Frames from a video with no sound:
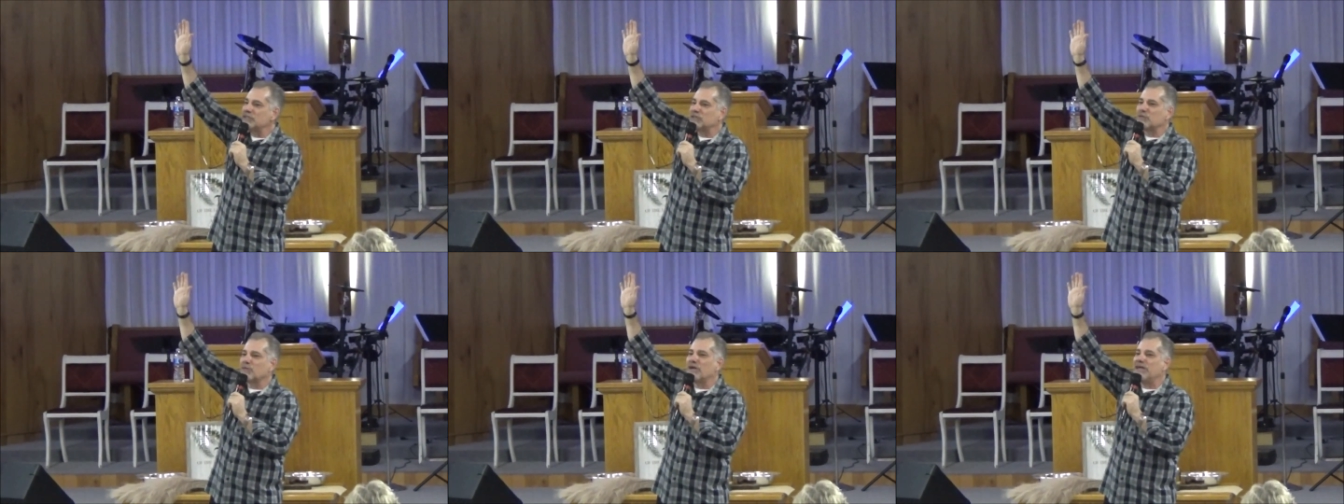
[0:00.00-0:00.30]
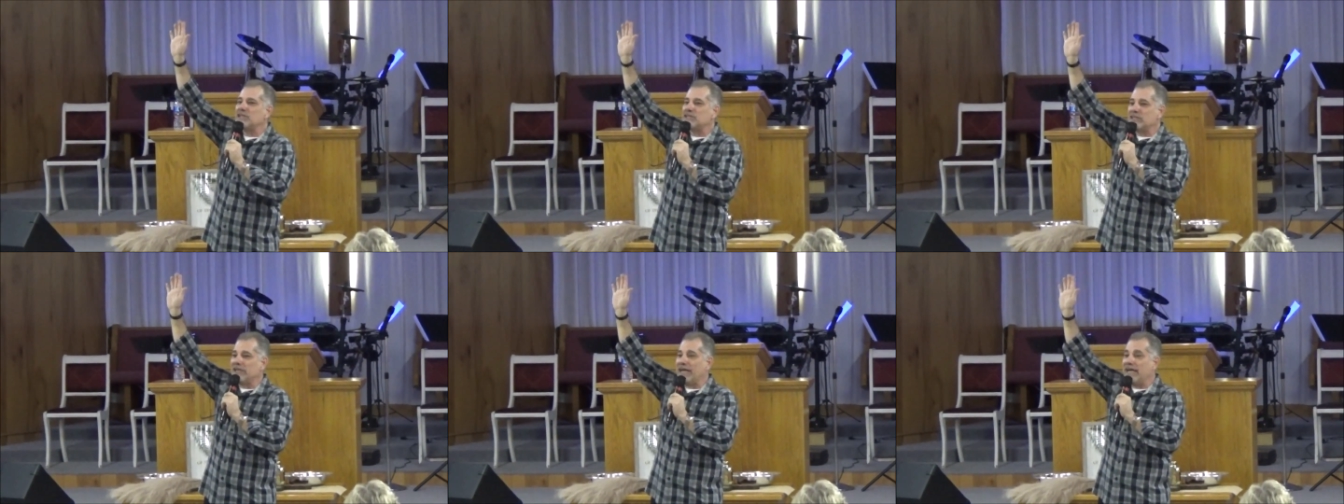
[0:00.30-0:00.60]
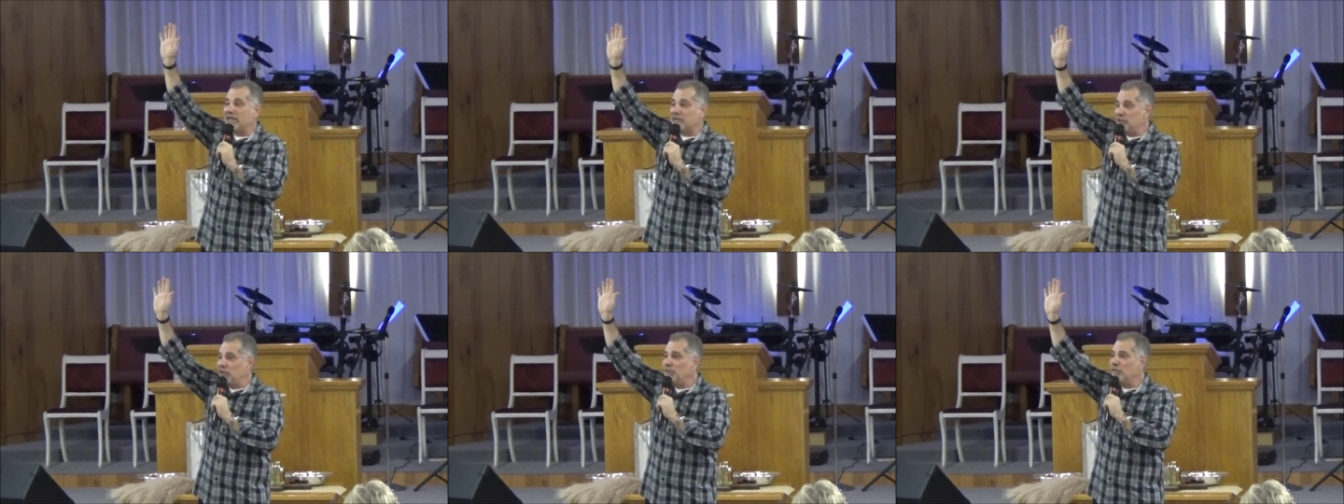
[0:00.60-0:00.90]
Just raise
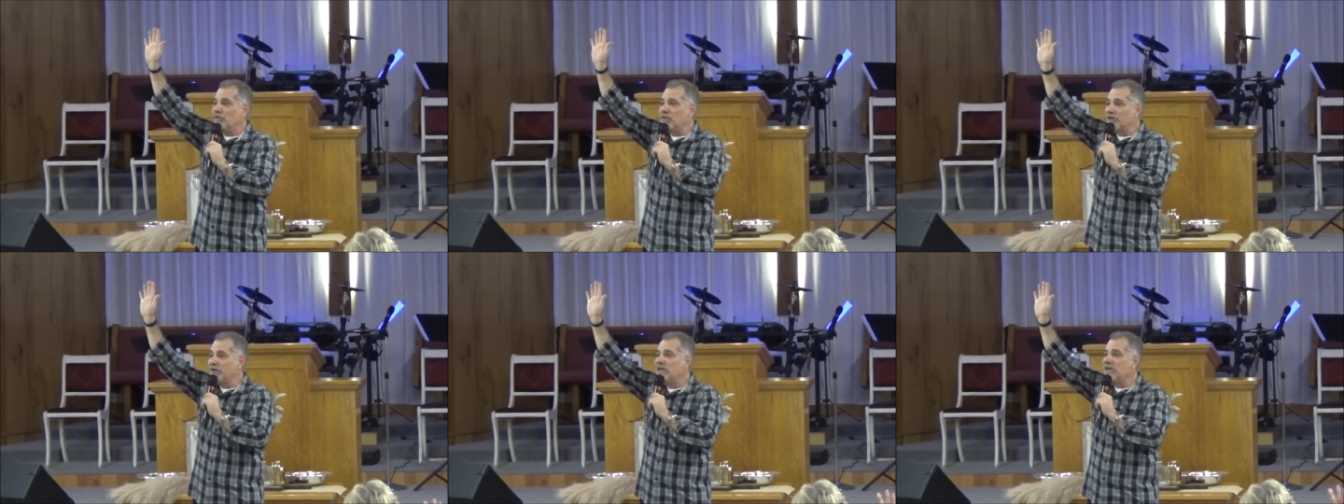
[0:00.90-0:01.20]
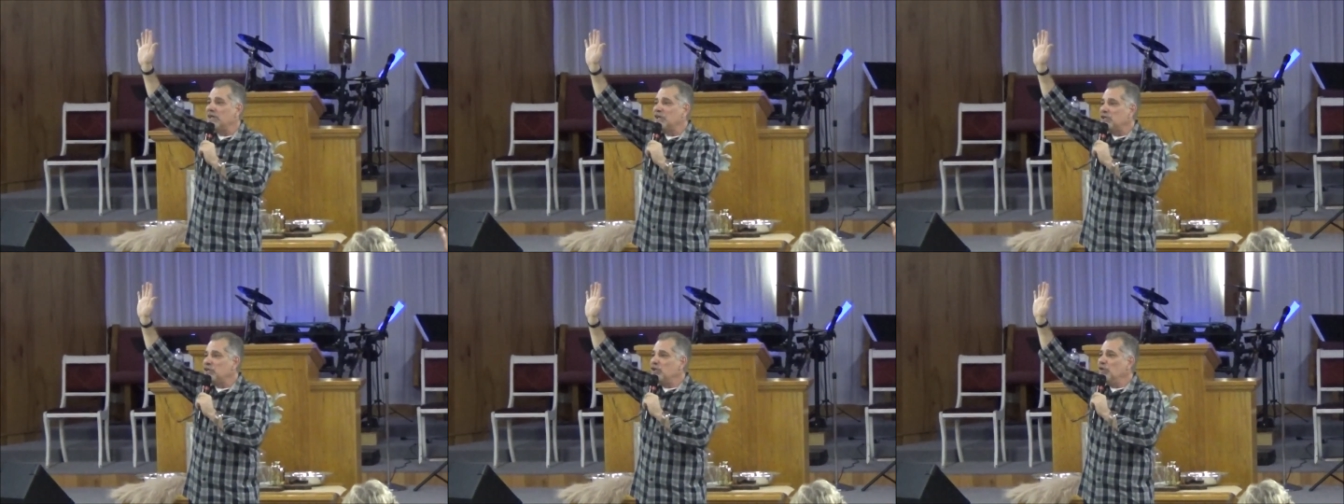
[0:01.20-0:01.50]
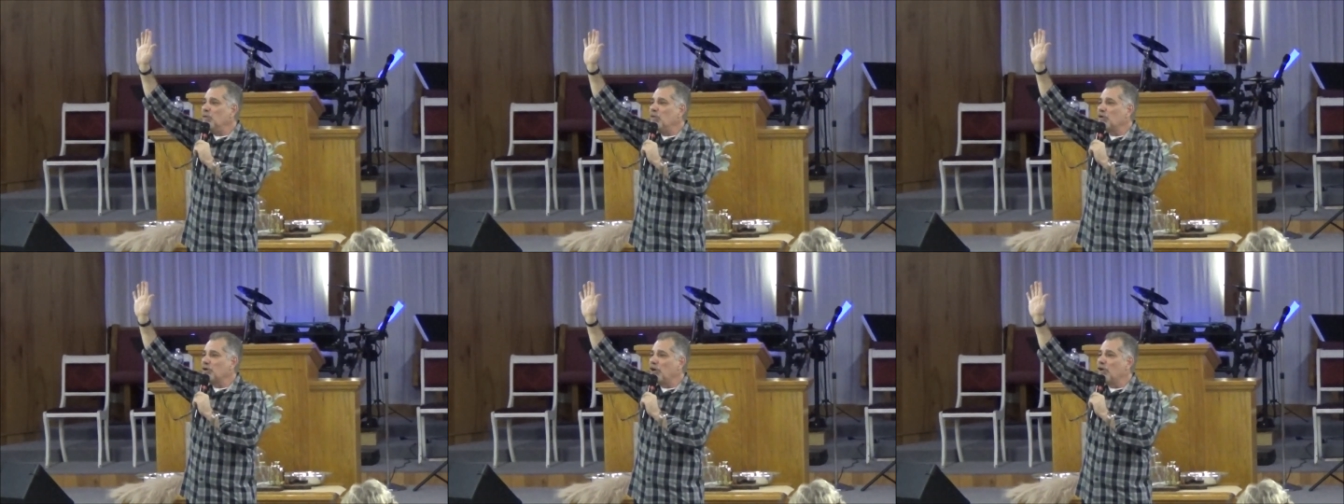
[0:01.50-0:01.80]
your hand. You want to,
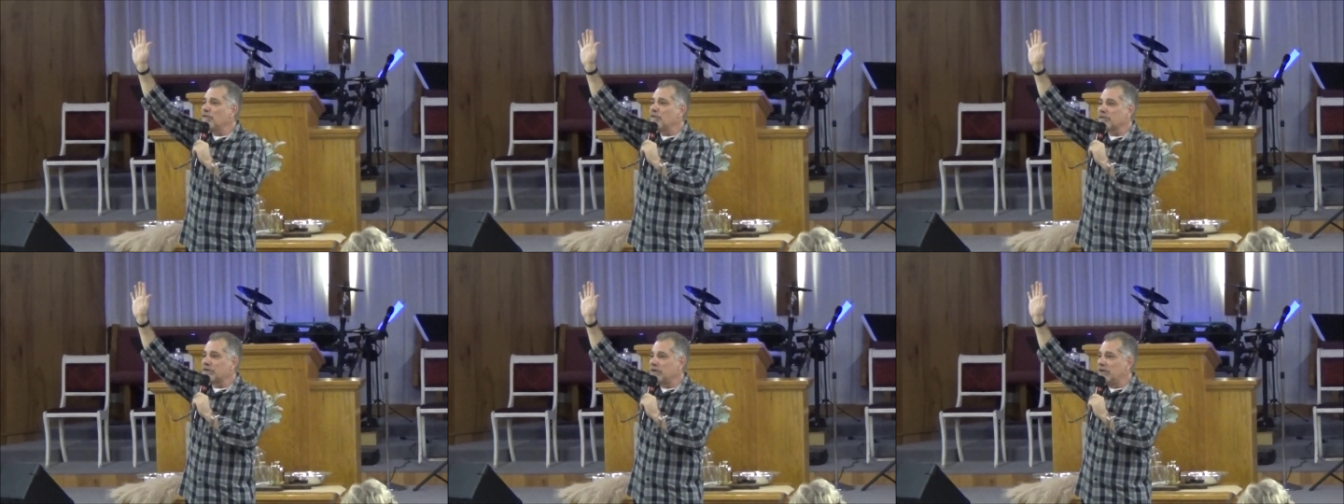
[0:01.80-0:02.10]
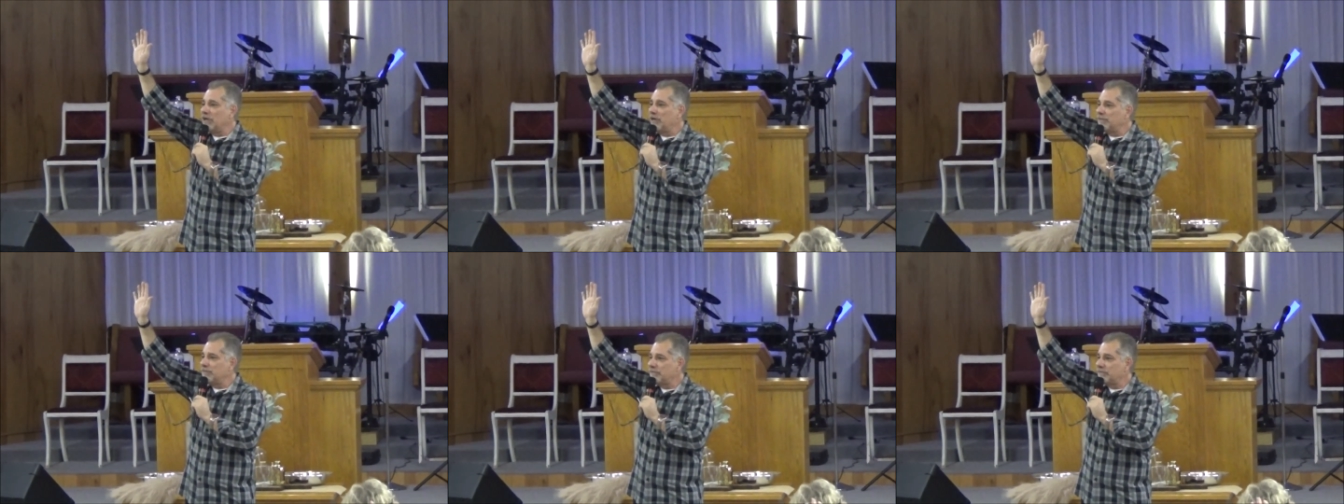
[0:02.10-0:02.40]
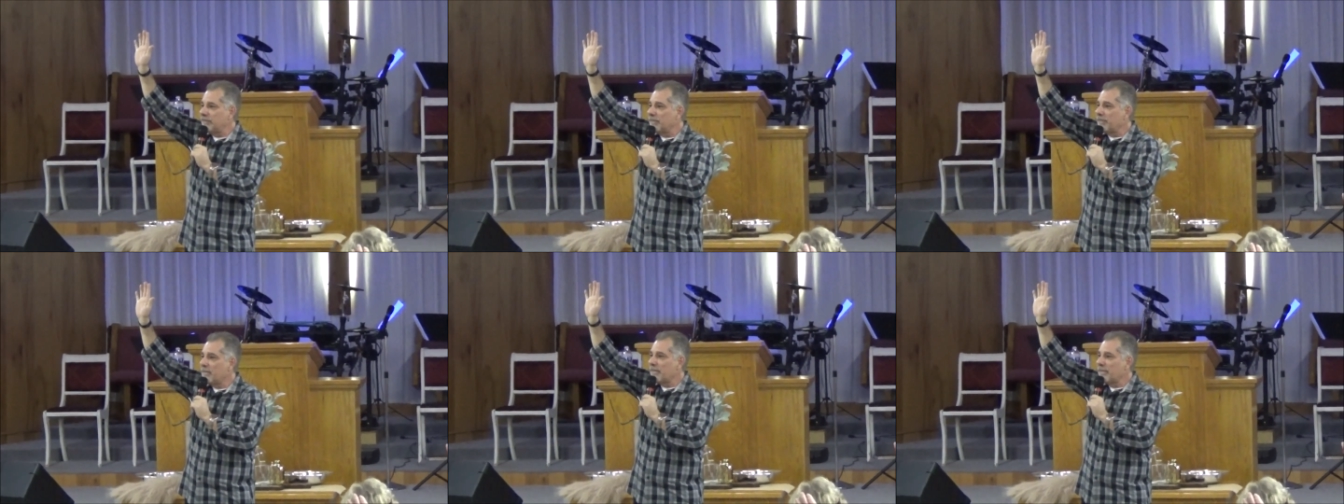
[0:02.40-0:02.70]
you want to overcome?